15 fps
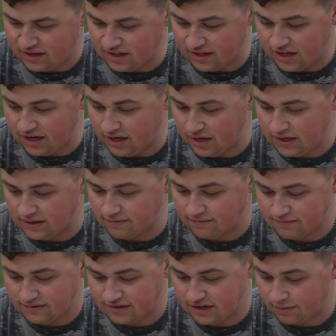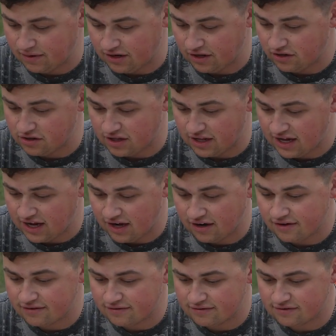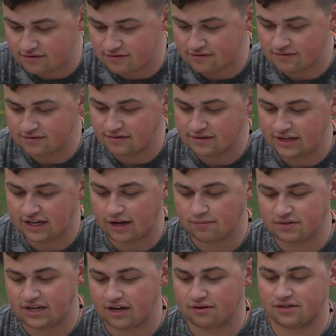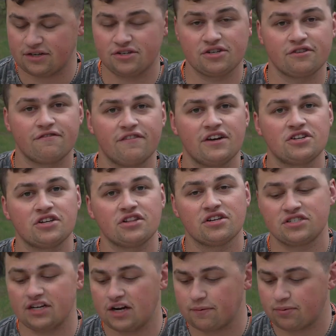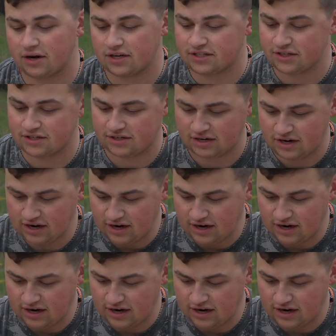And then, I mean, other than that, it comes down to just finishing the setup process,